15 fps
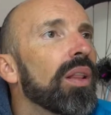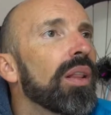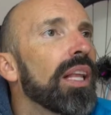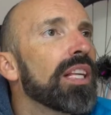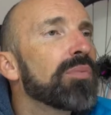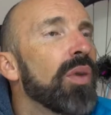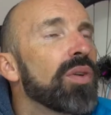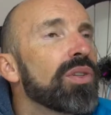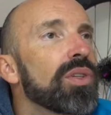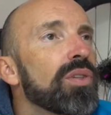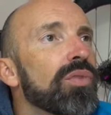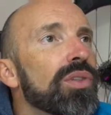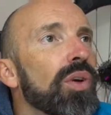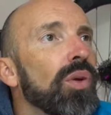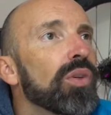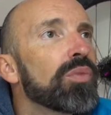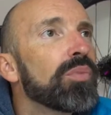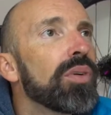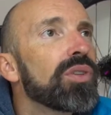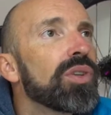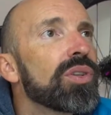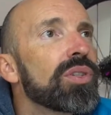that's most of the results,
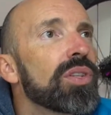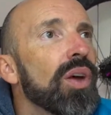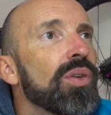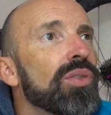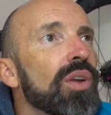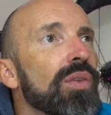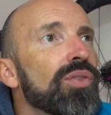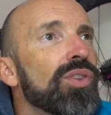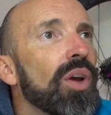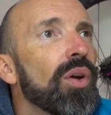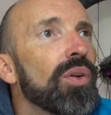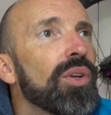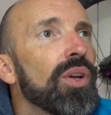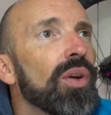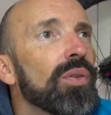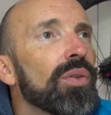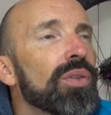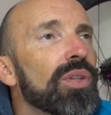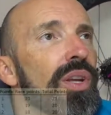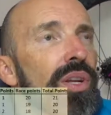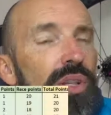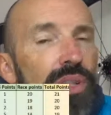but just those I've shown you so
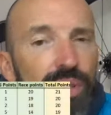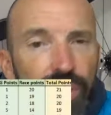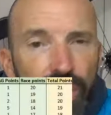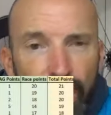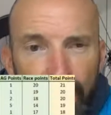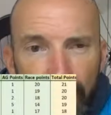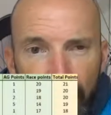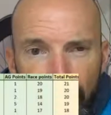you can see